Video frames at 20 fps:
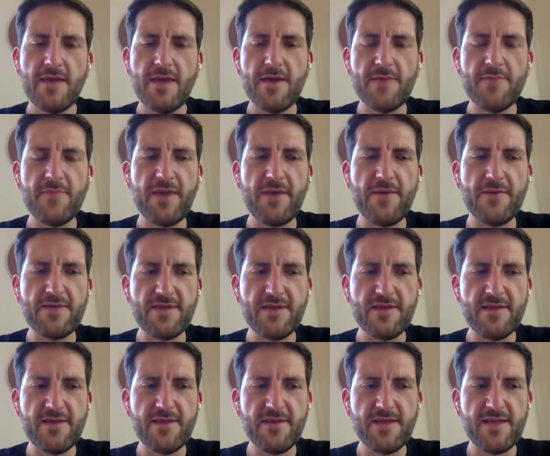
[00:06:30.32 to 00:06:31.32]
Yeah, being able
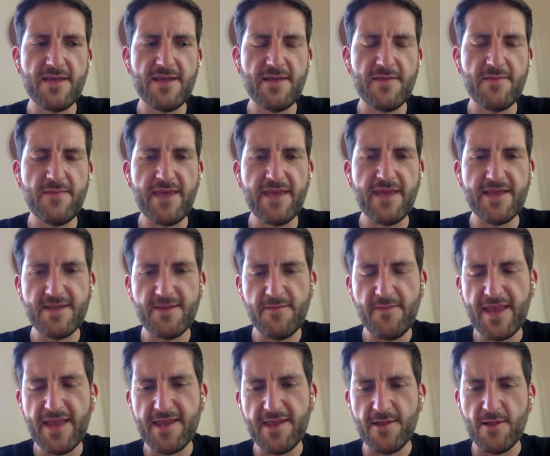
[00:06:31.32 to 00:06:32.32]
to makes
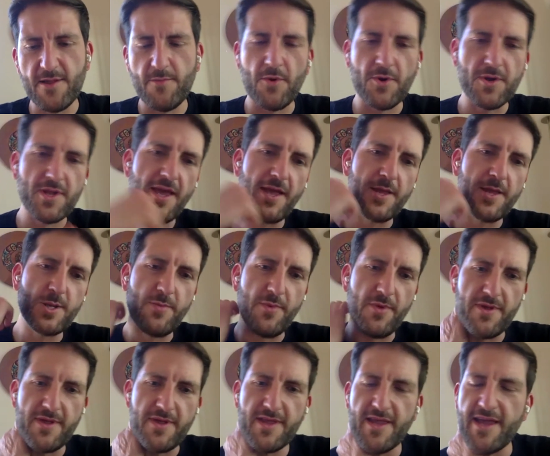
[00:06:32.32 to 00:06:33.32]
it a little more
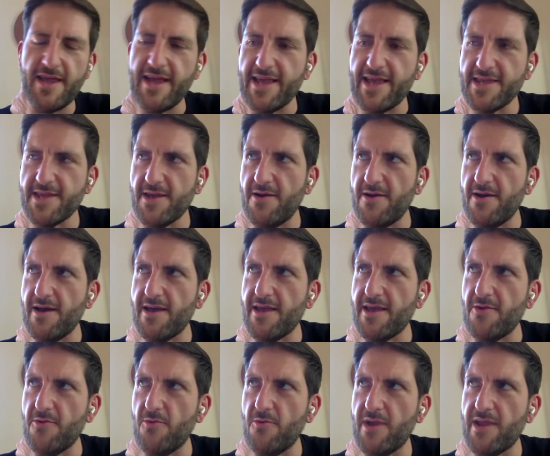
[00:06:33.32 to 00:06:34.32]
tangible. And I guess,
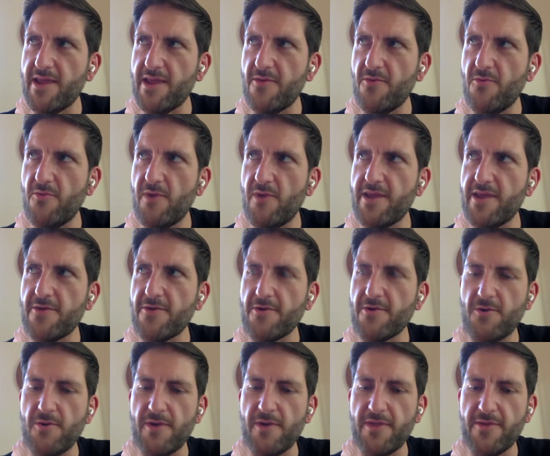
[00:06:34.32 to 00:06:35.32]
when you're
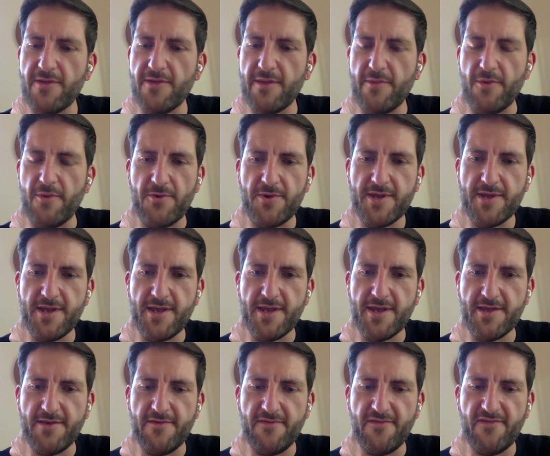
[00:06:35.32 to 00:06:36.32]
going through that
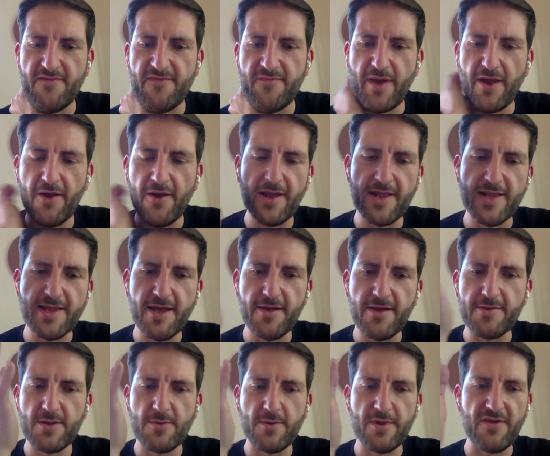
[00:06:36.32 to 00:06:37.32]
process of paring it
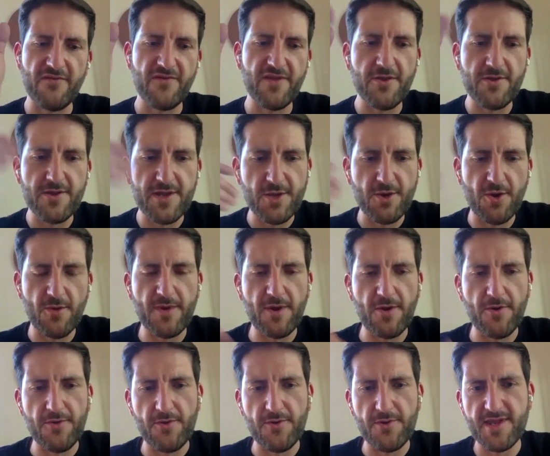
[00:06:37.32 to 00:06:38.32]
down to whatever you determine
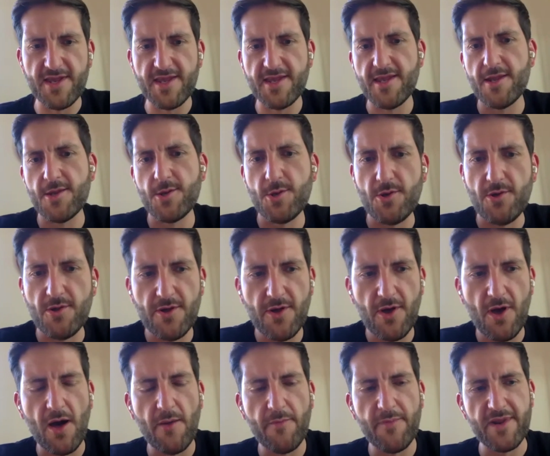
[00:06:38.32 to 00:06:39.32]
are those essential
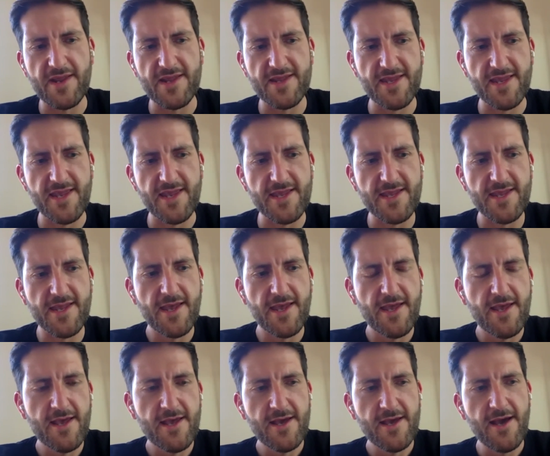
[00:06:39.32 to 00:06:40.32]
competencies,
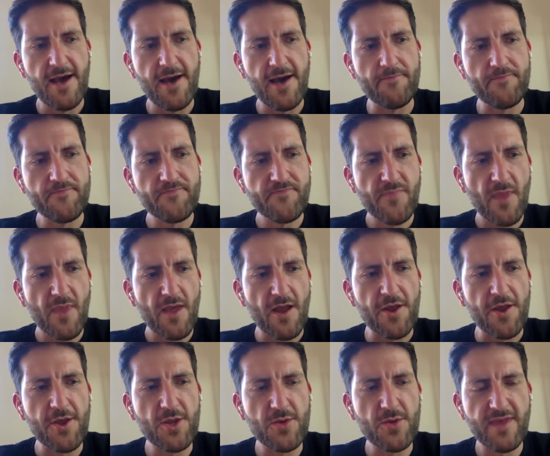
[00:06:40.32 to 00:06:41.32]
are
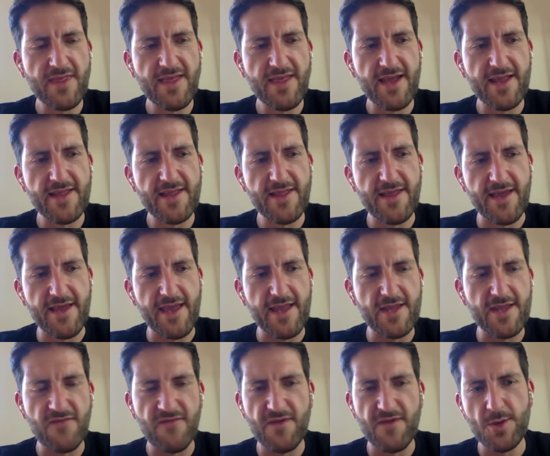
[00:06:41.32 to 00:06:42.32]
you doing that like
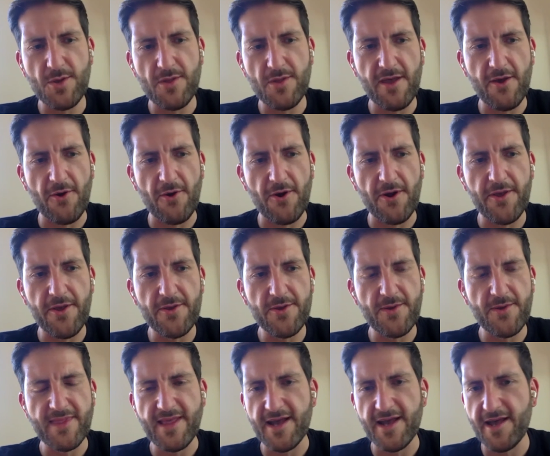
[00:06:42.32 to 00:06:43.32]
individually, or are you
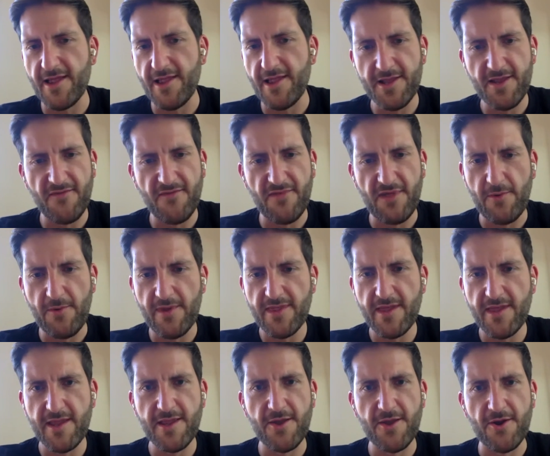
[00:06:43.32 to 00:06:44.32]
doing that collectively
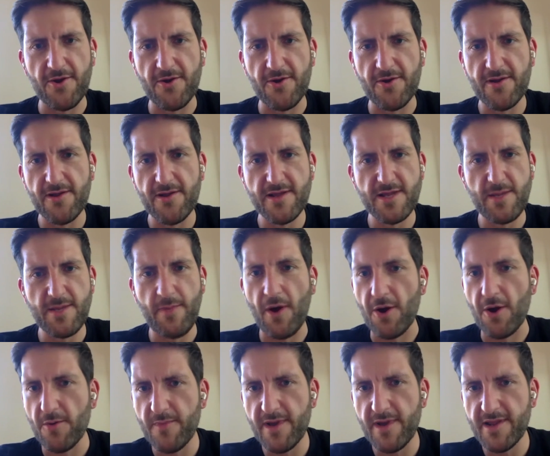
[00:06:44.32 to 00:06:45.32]
within your
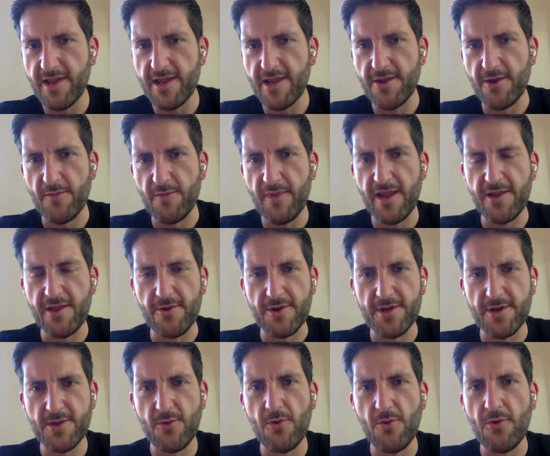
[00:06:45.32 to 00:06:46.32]
department, in your
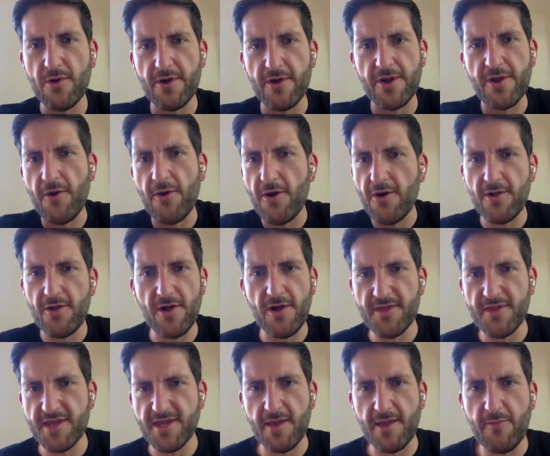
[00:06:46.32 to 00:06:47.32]
school? Are you all
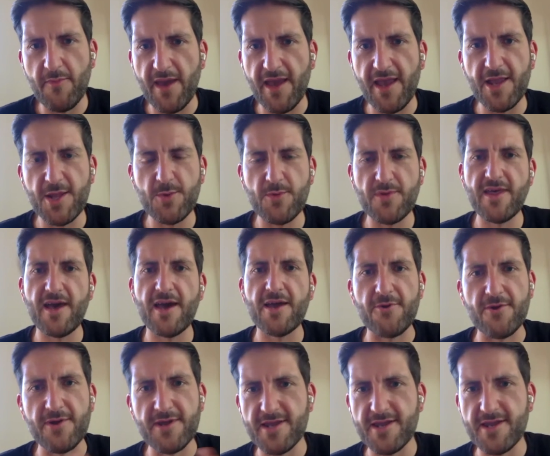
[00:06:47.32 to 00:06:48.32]
on the same page with that,
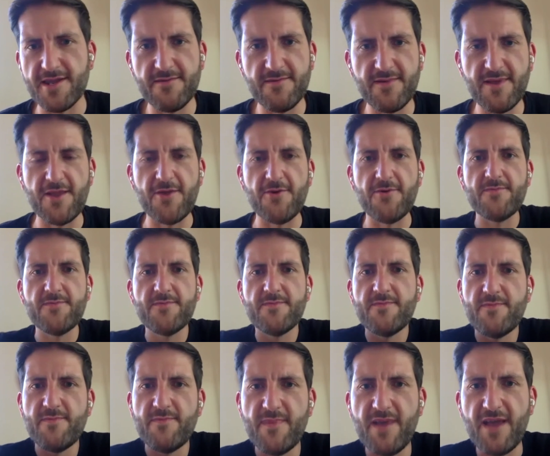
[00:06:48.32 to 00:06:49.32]
or is it,
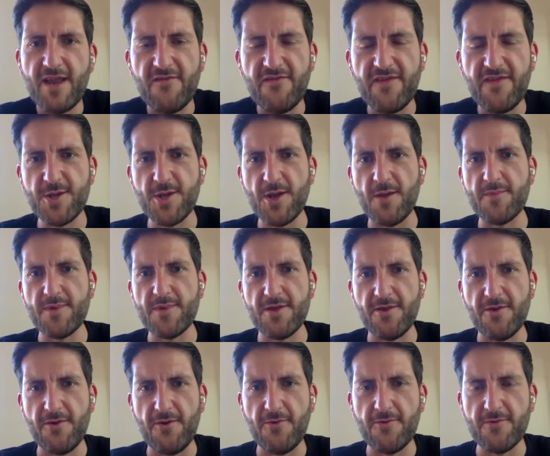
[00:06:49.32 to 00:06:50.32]
kind of each up to
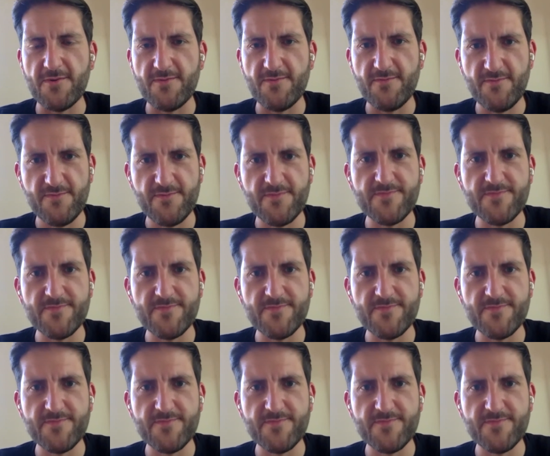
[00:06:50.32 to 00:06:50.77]
their own?